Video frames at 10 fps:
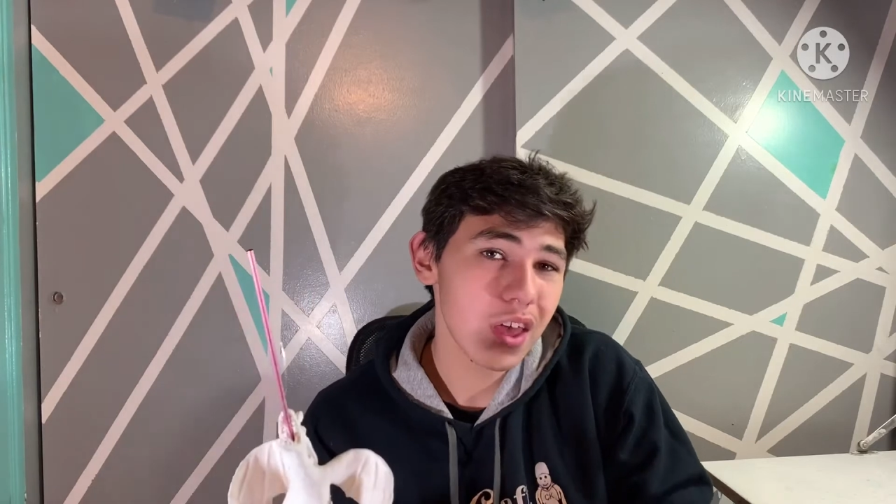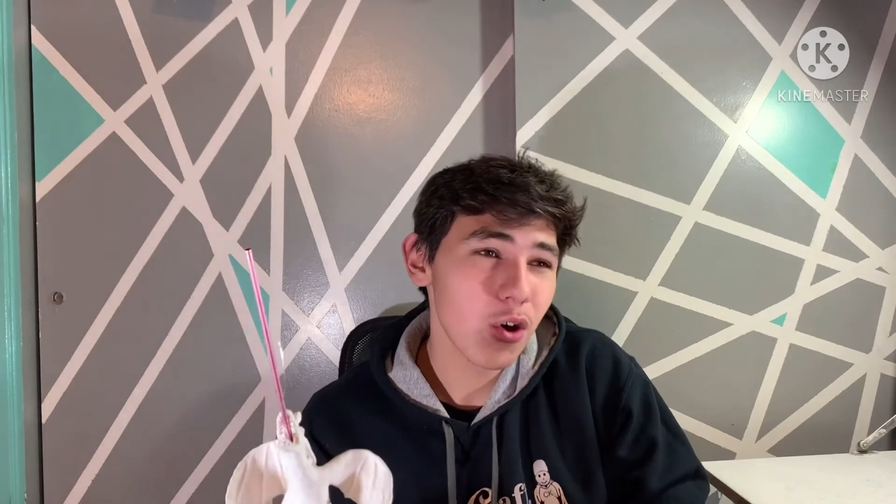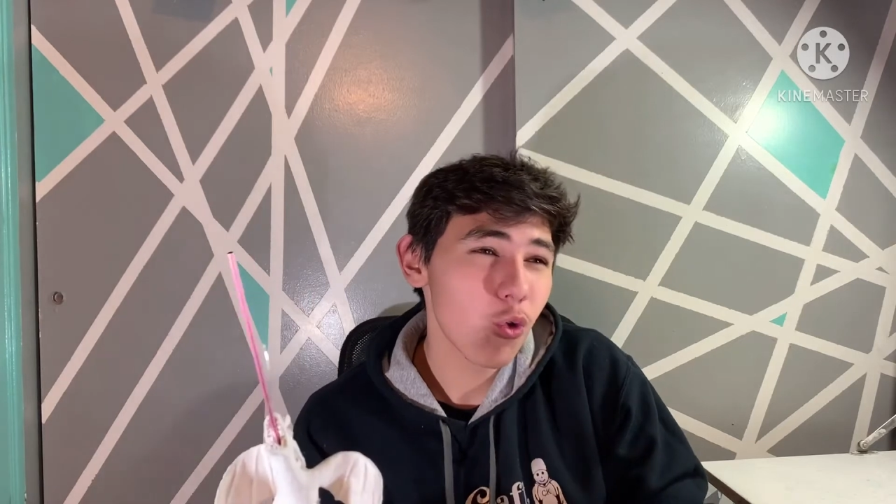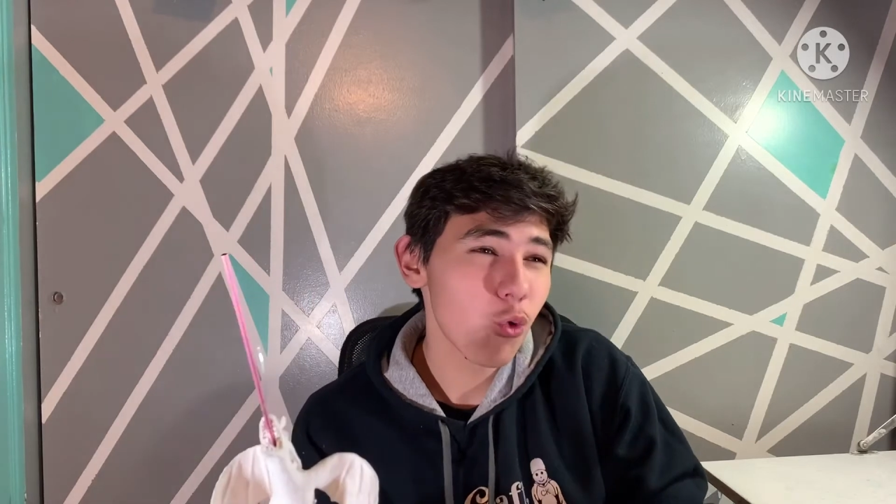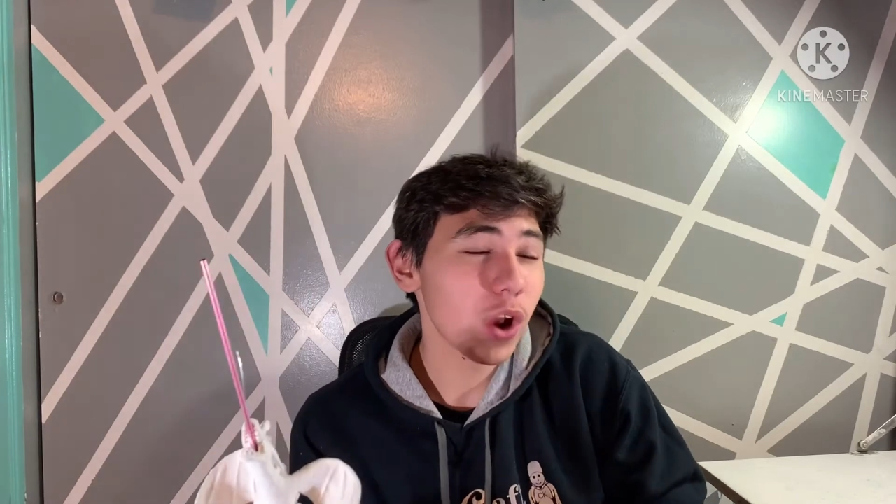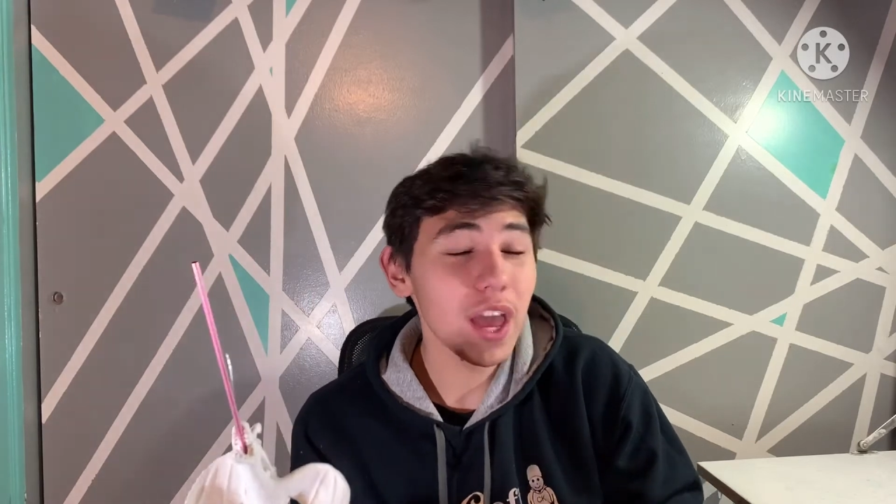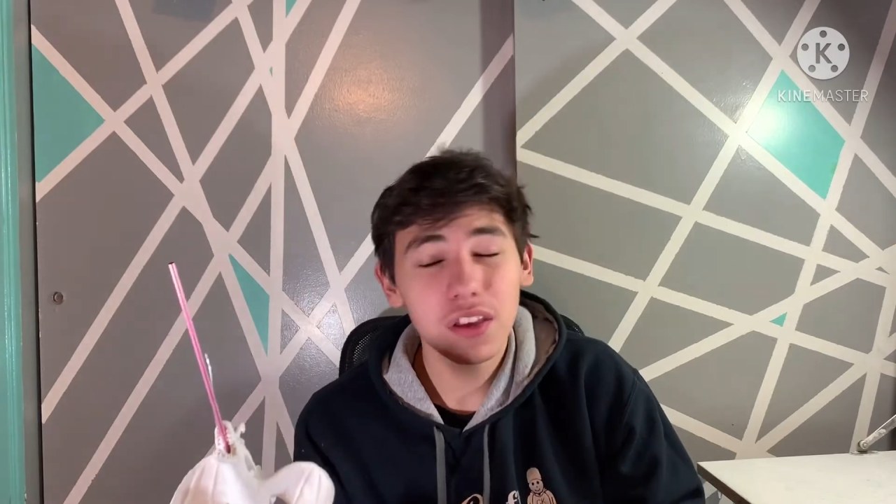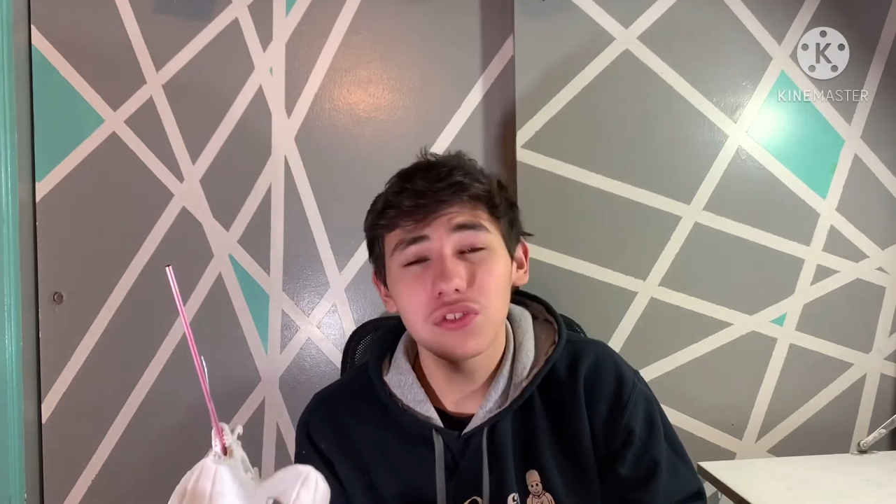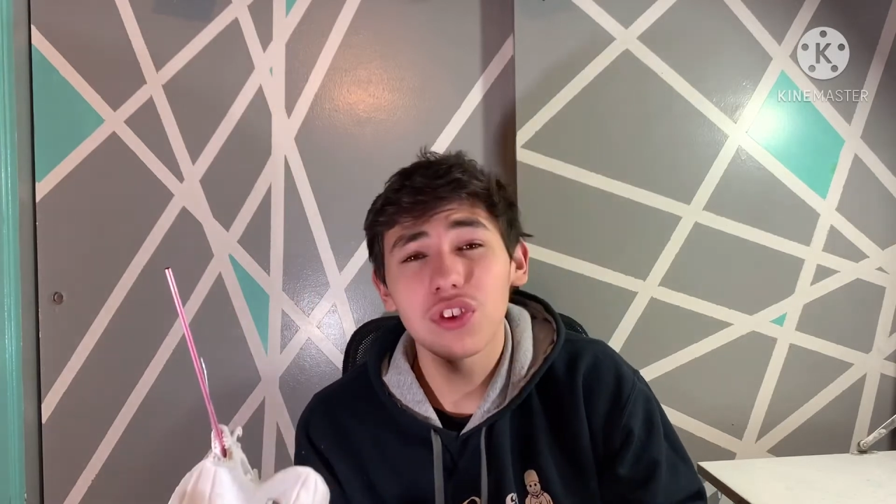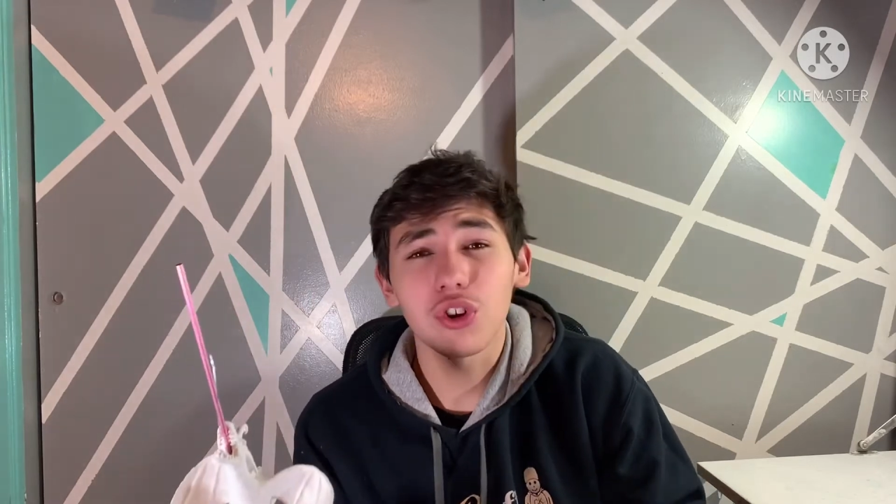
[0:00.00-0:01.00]
what I
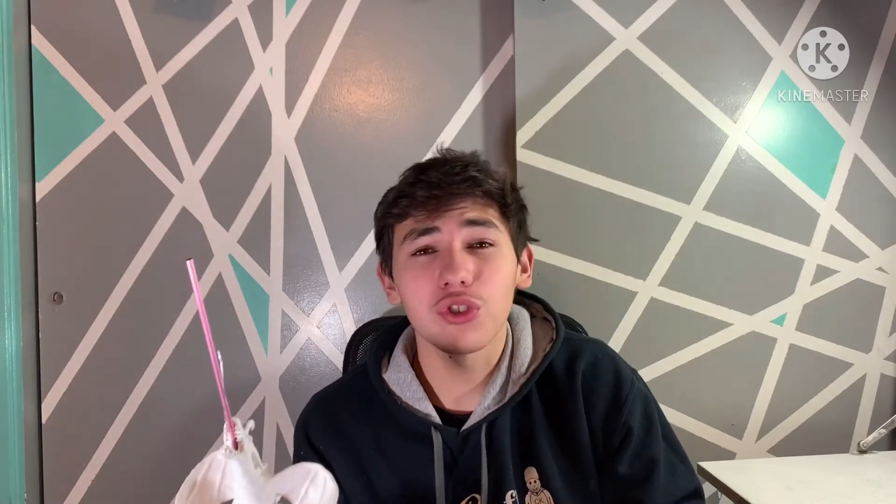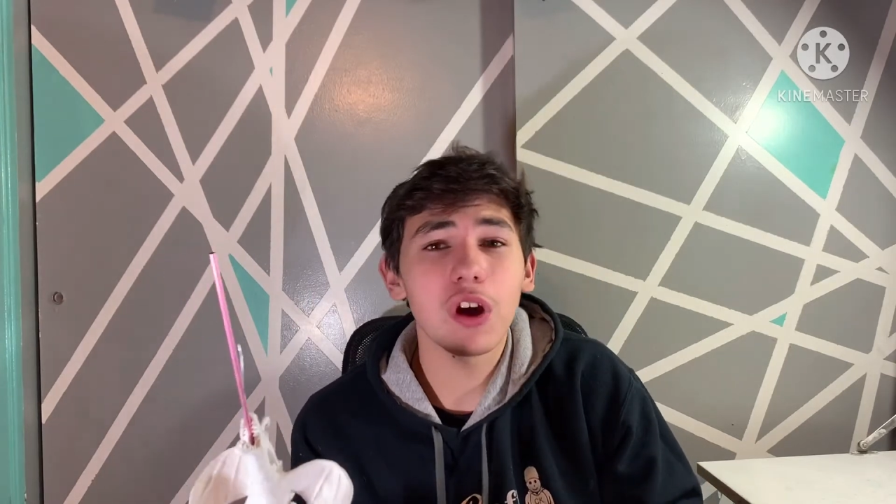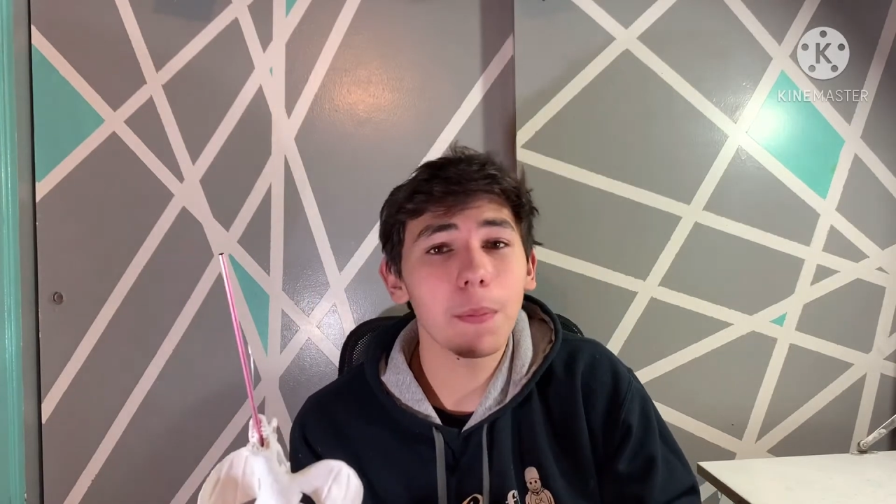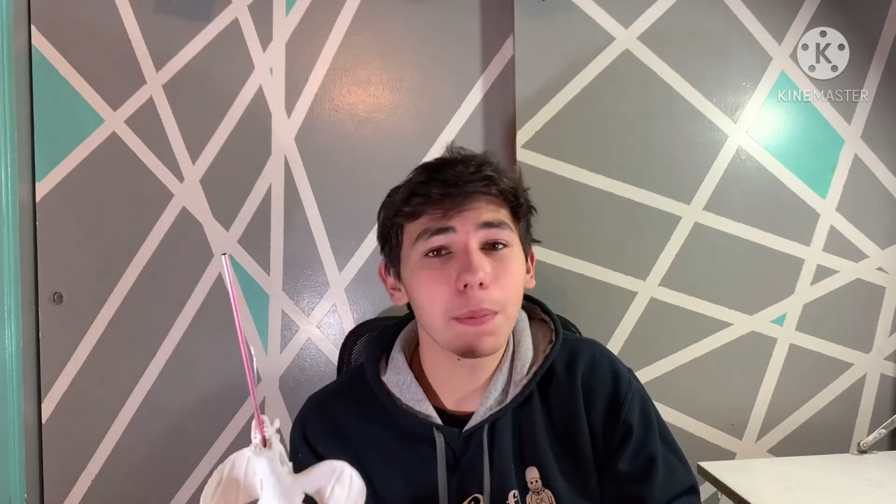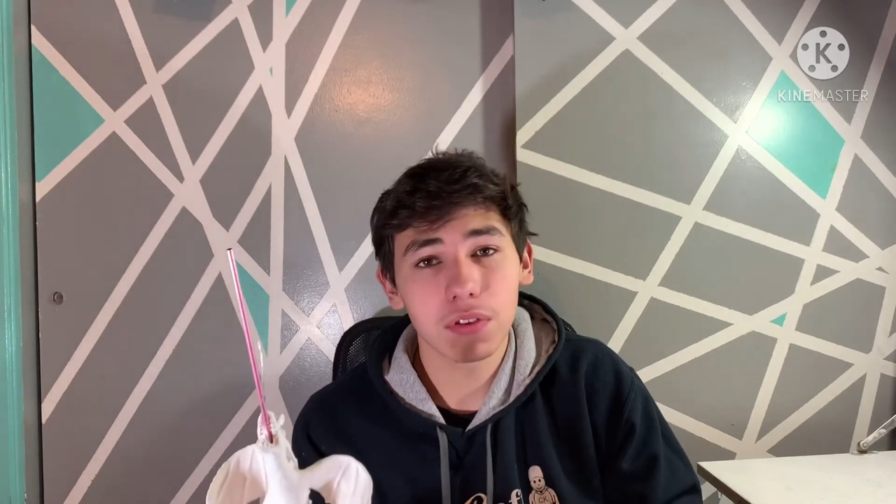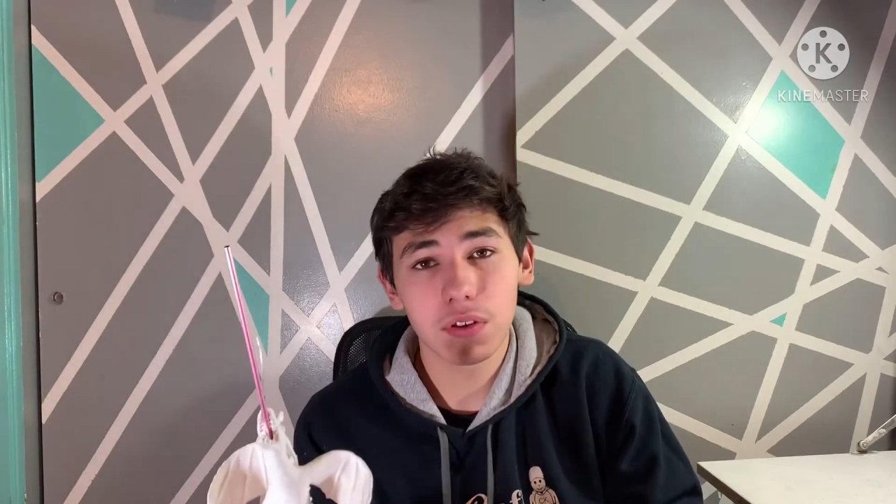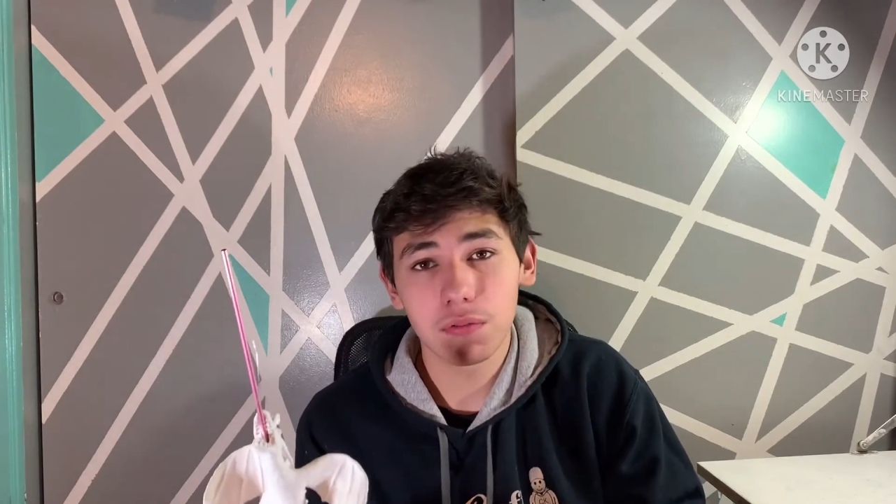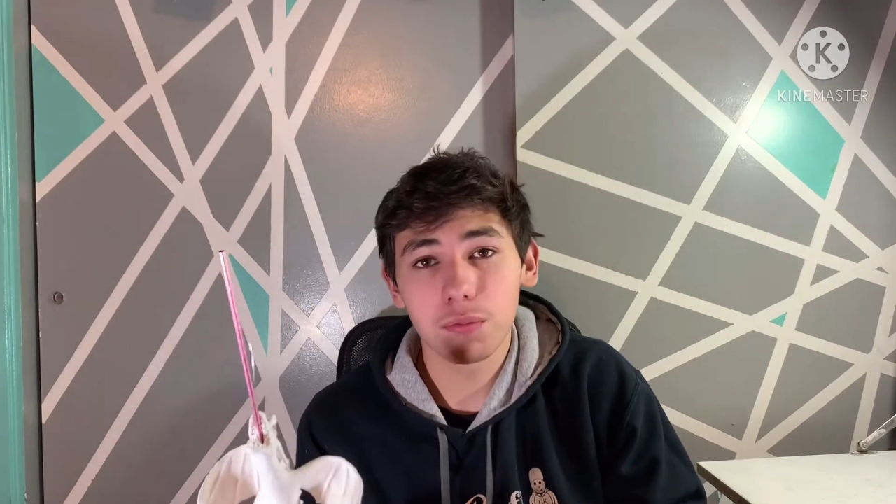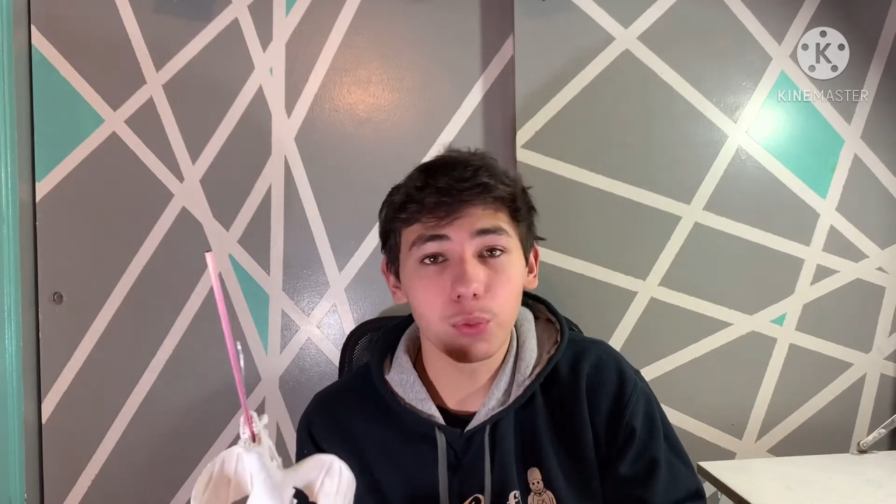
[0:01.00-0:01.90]
consider the opposite of